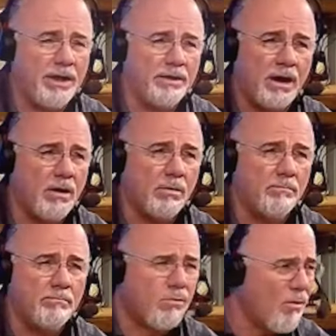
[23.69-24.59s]
in our
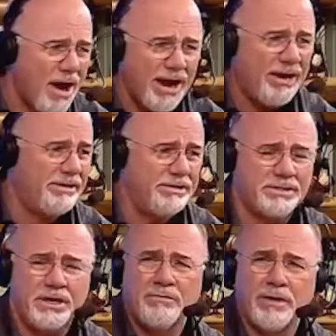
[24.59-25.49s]

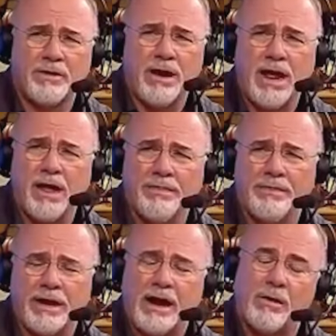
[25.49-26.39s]
brains figure out
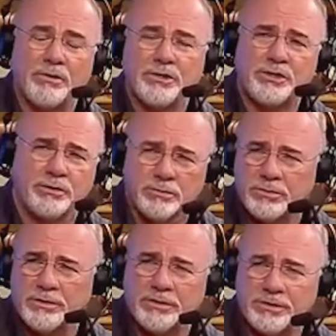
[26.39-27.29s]
that our
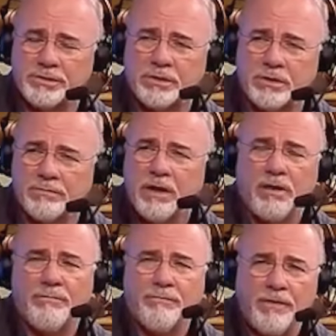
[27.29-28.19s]
children deserve
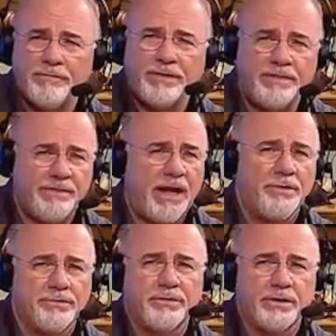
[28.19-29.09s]
a
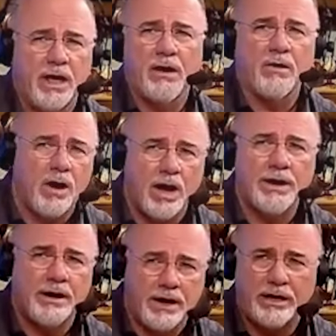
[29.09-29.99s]
$50,000
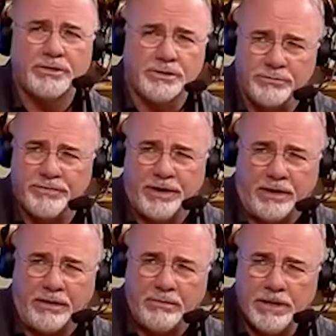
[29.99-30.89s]
Honda SUV